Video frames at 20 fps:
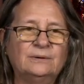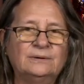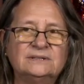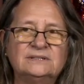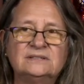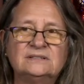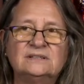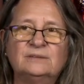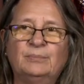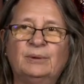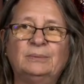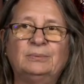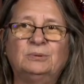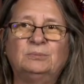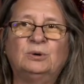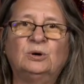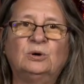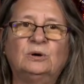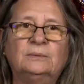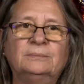it's the bubble
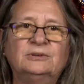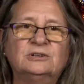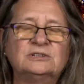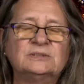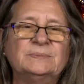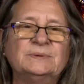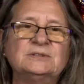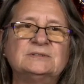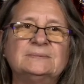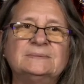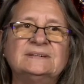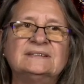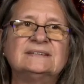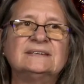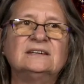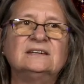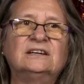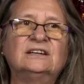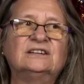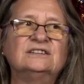poem. They're supposed to be
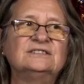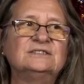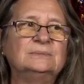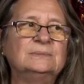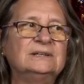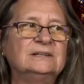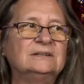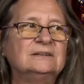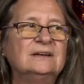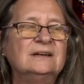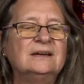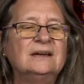sending it to me.